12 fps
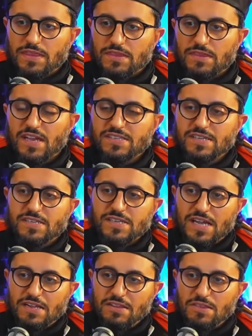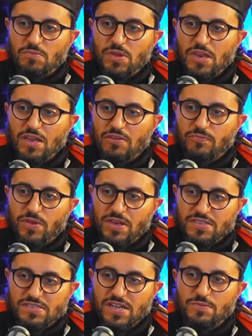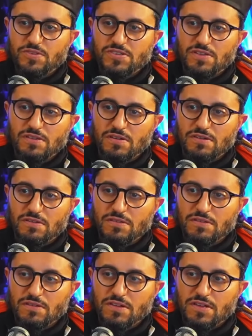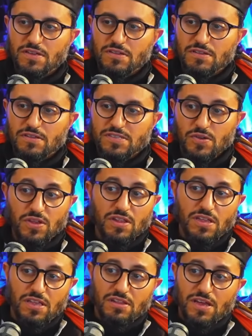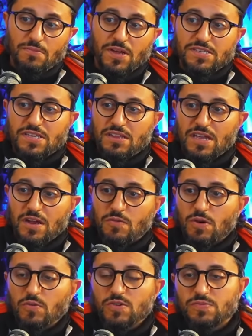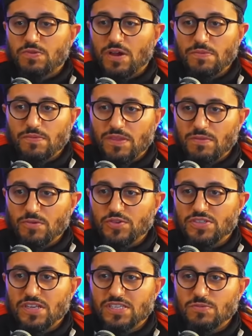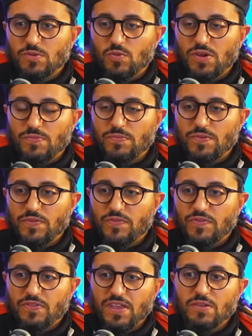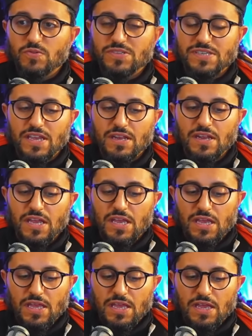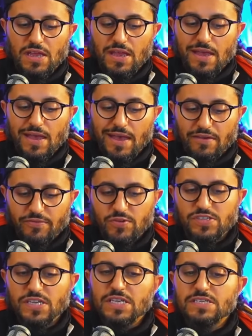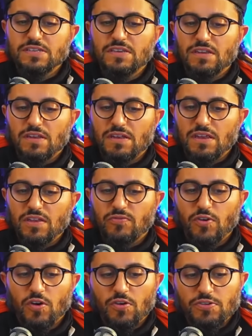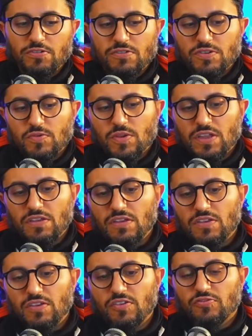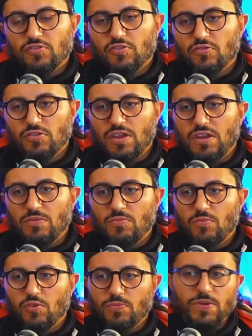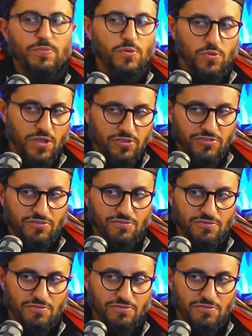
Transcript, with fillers: That's exactly the meaning of being established on the earth. So Elon Musk in that quote was probably the most sensible one, thing he was saying. Have you succeeded if all you're doing is creating more people who hate you?